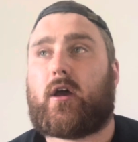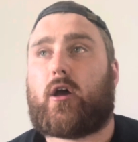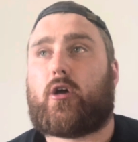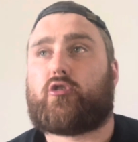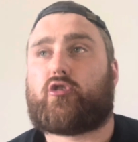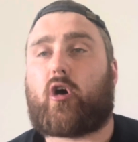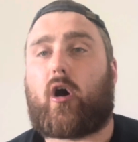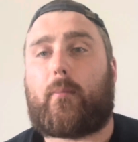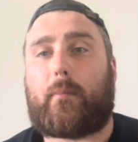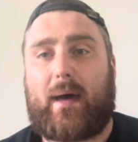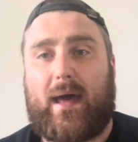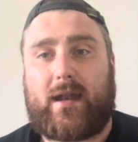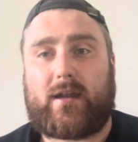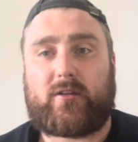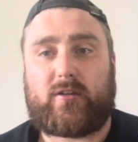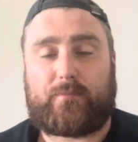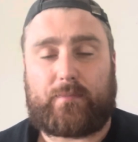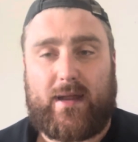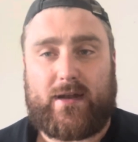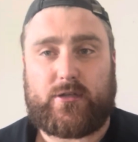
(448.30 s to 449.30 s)
top
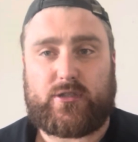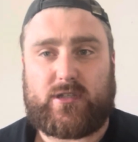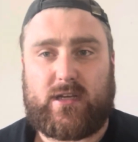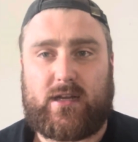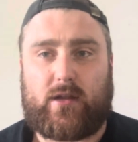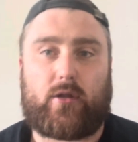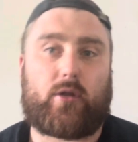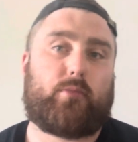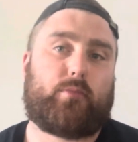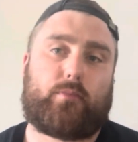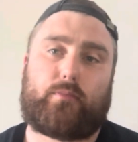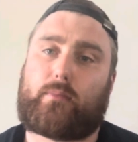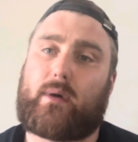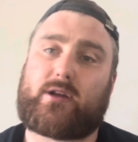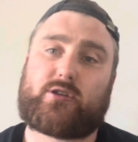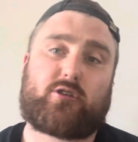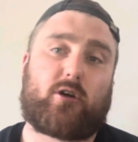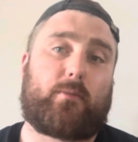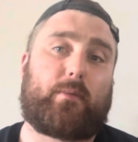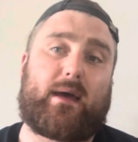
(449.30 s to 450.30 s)
end benching, and my
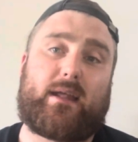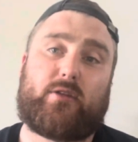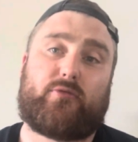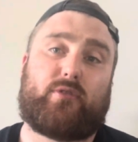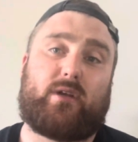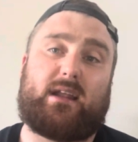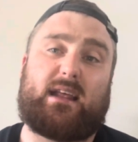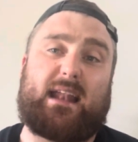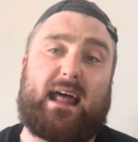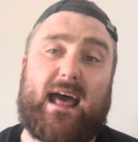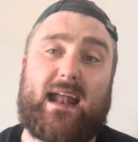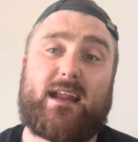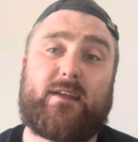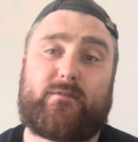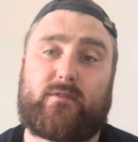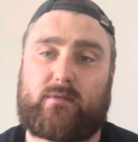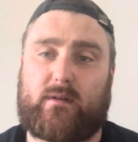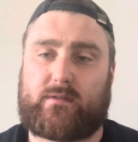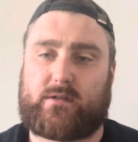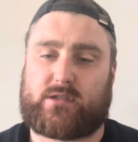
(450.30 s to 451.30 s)
top end really in
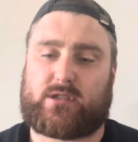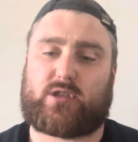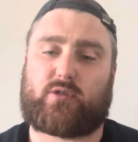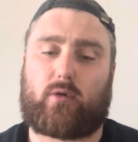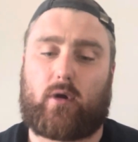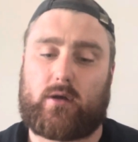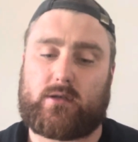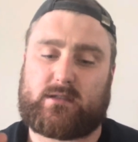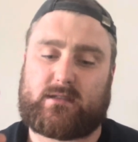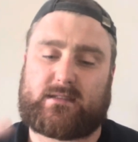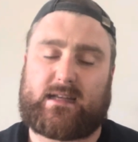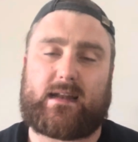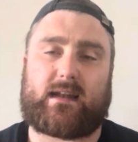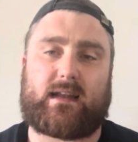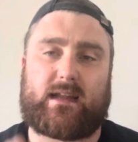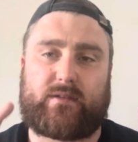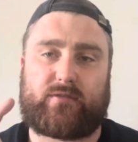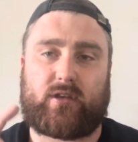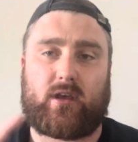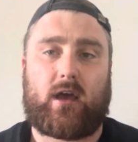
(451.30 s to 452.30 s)
anything, whether it's squats,
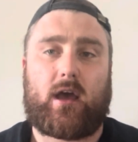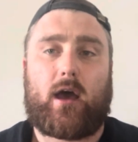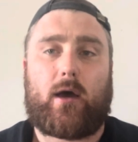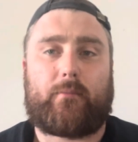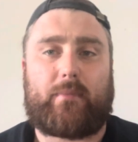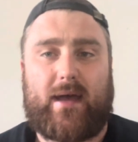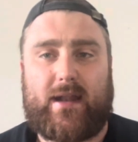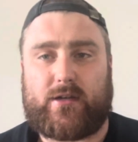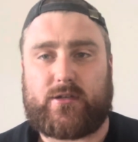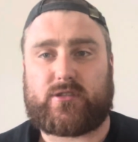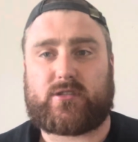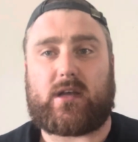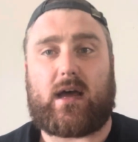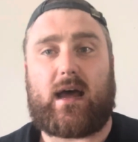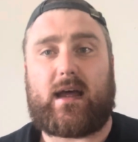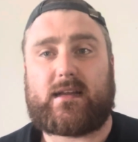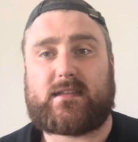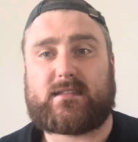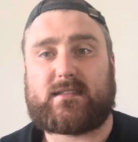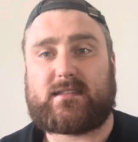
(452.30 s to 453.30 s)
deadlifts, bench,
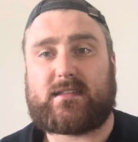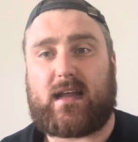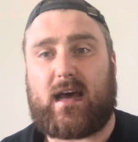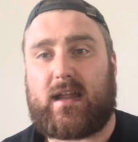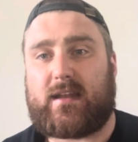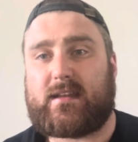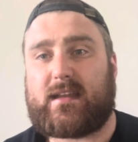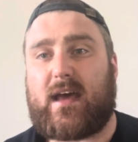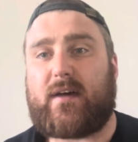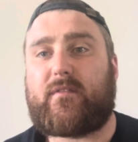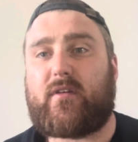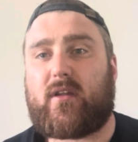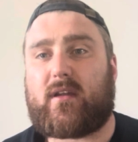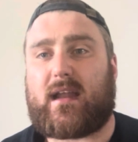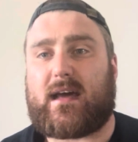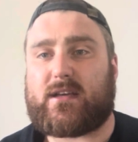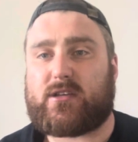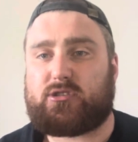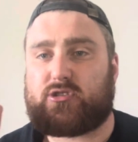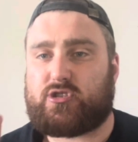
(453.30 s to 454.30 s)
are never
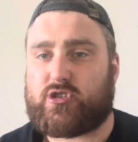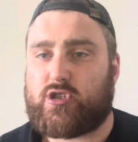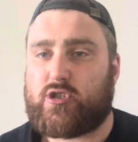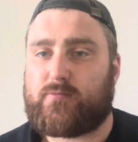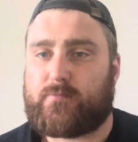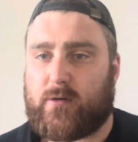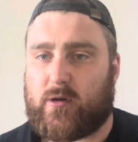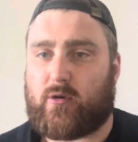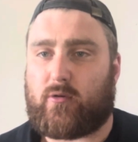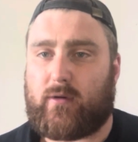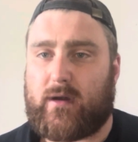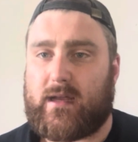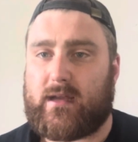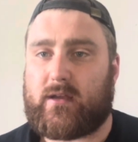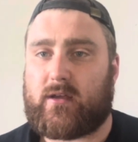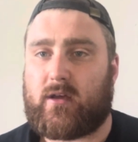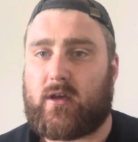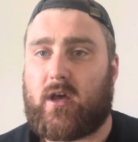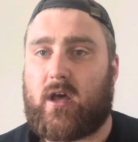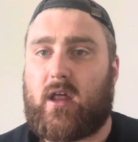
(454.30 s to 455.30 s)
like super
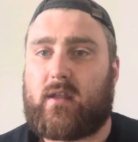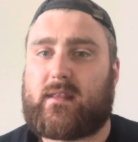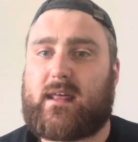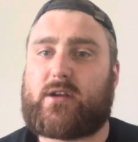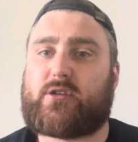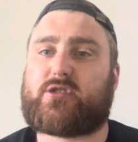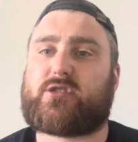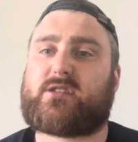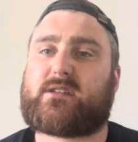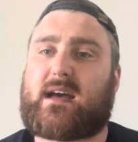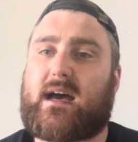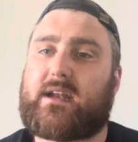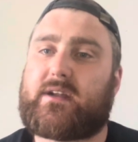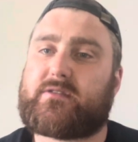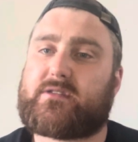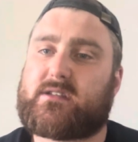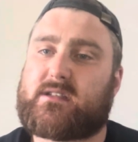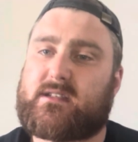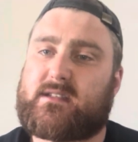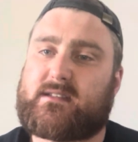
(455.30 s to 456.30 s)
quick. They just kind of
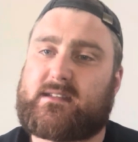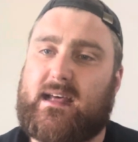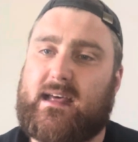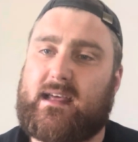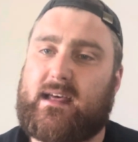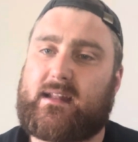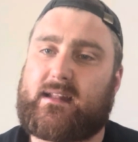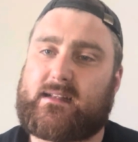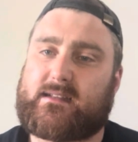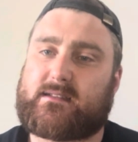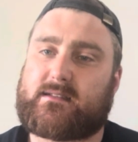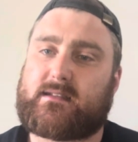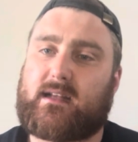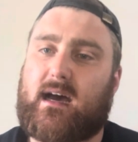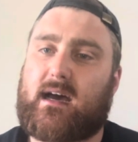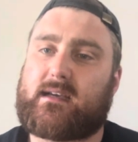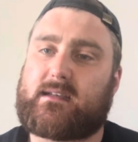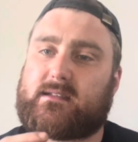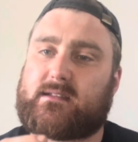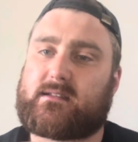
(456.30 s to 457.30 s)
stay at this
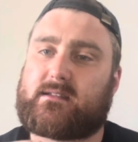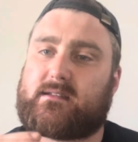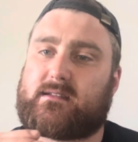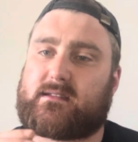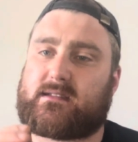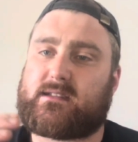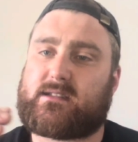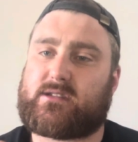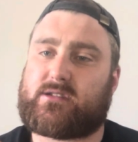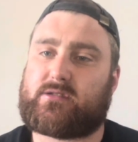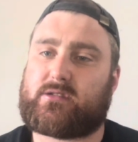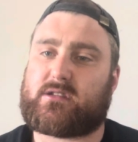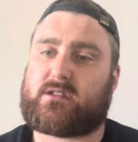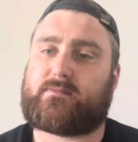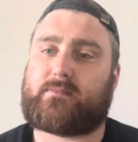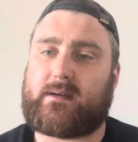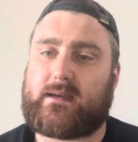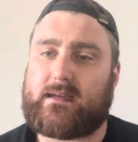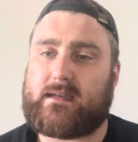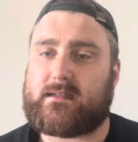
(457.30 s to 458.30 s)
nice consistent
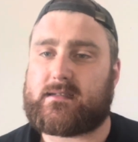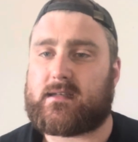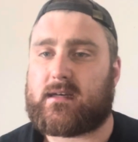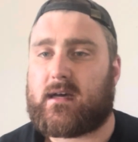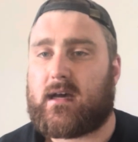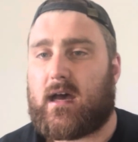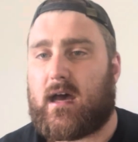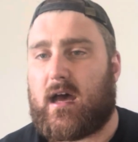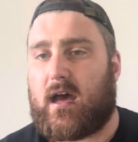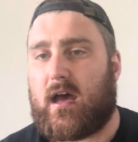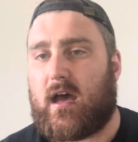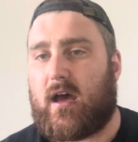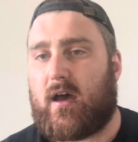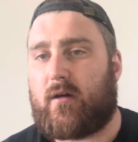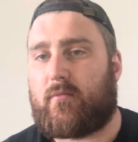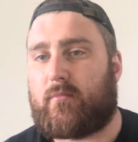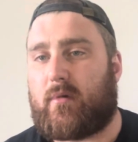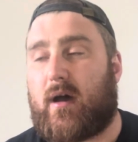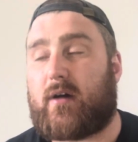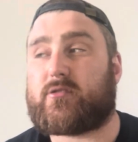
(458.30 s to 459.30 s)
speed.
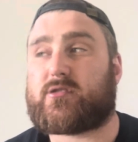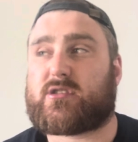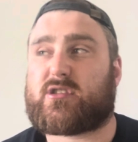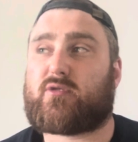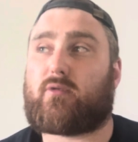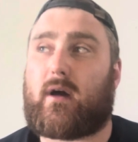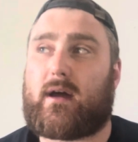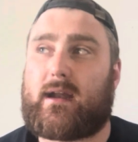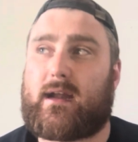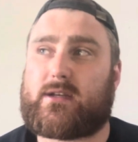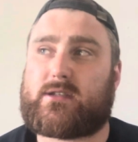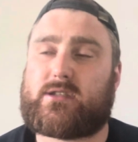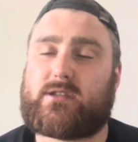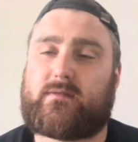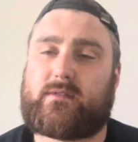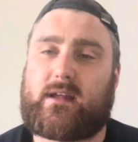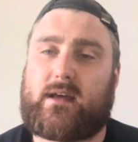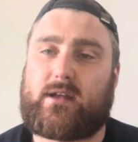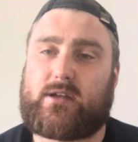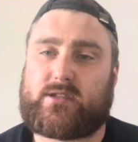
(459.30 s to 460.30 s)
I was squatting actually
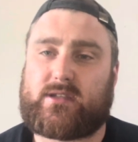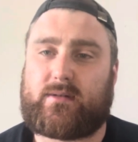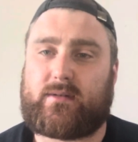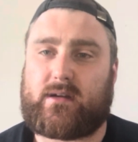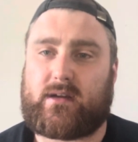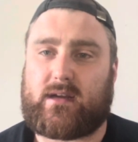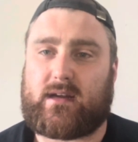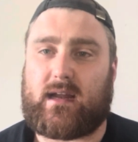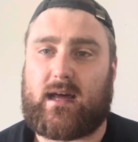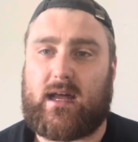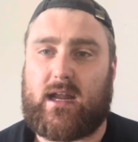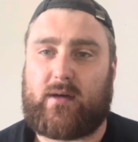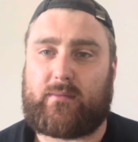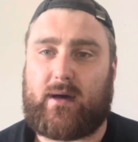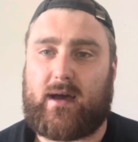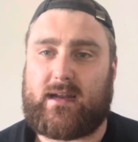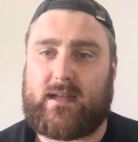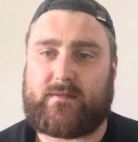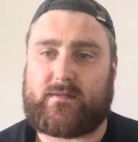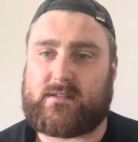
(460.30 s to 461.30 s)
within a gym, and a client of
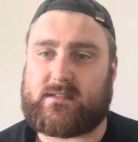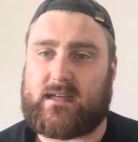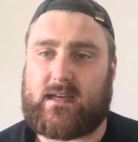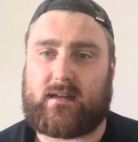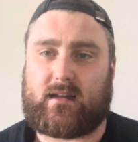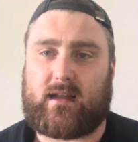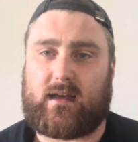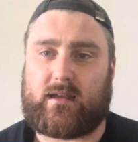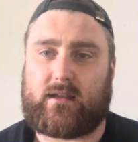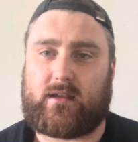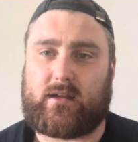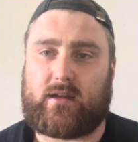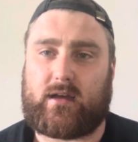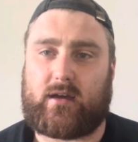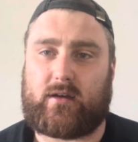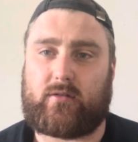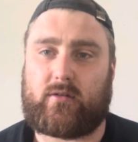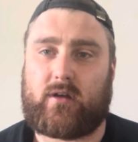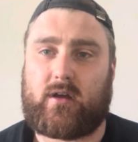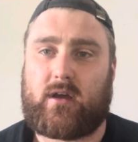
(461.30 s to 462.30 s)
mine even said, like, you know,